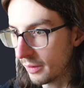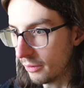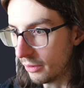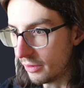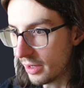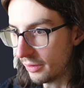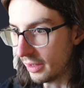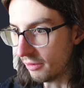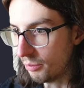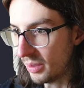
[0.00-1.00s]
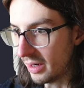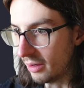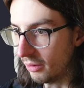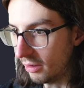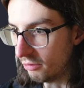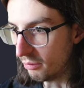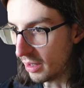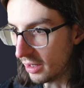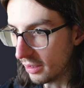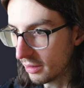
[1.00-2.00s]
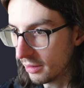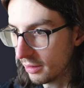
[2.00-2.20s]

You could tell that I've been out of my